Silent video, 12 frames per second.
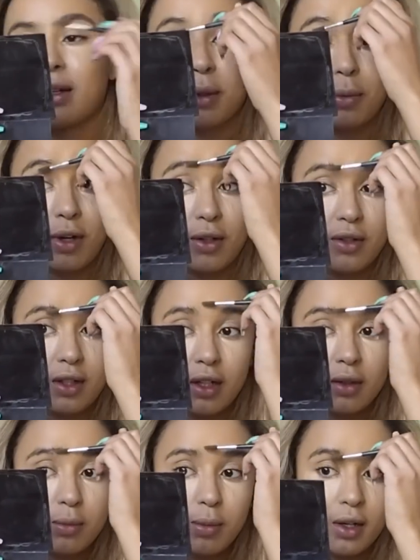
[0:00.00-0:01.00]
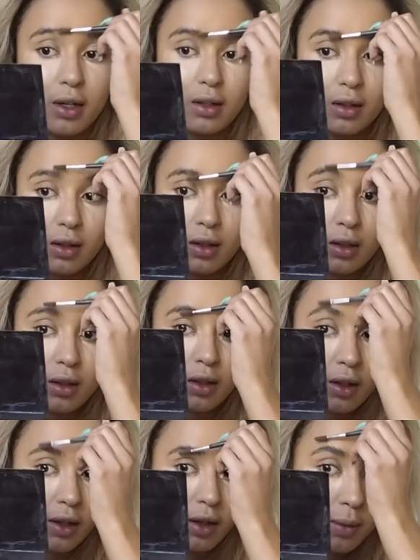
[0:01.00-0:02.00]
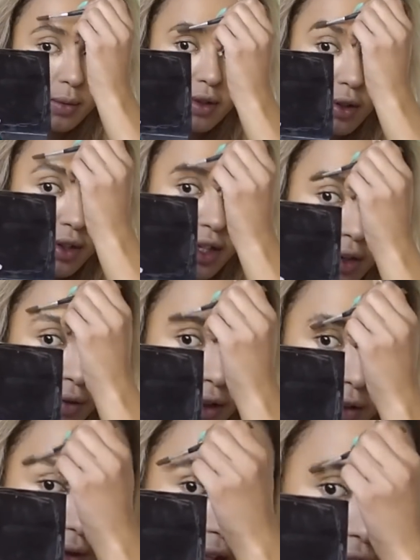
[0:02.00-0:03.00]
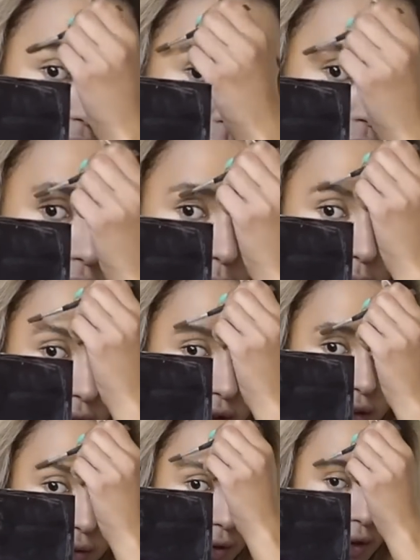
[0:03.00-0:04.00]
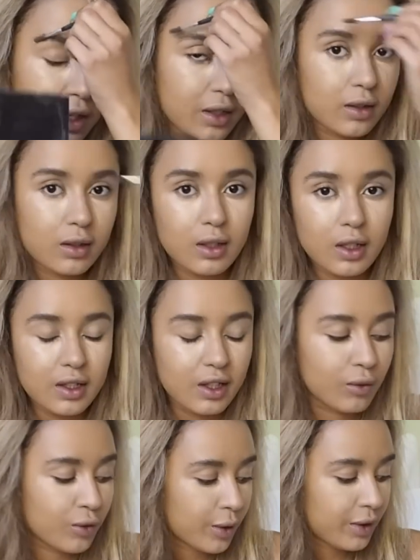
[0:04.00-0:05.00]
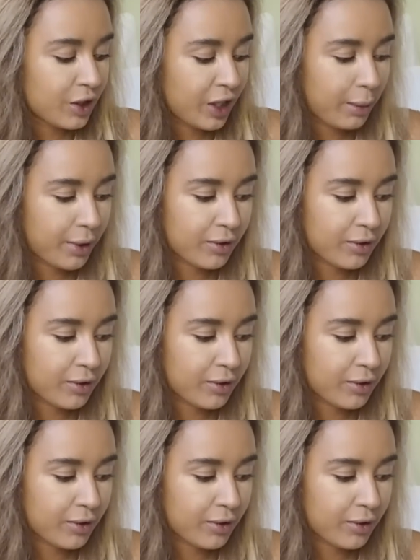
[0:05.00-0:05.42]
get my brows done, but I'm so terrified of getting them done because I feel like they'll ruin the shape.